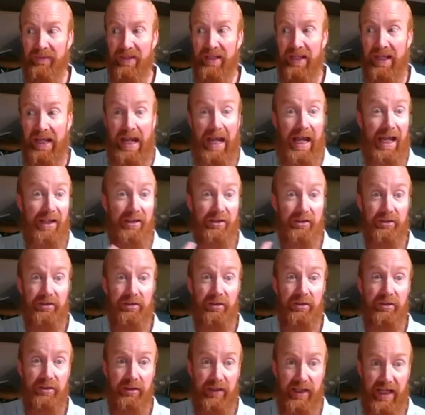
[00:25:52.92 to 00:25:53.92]
and
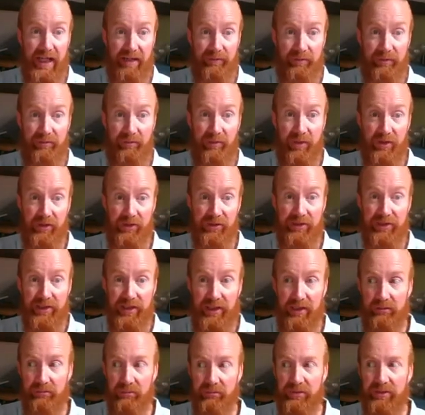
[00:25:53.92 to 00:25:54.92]
they have advanced
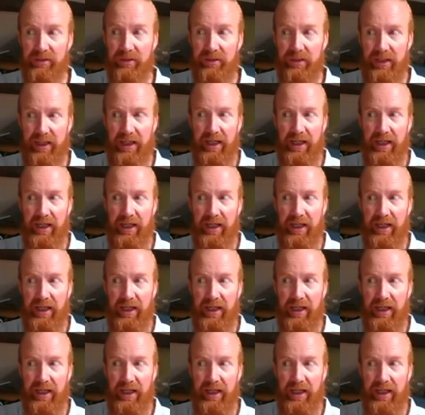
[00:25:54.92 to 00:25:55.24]
skills.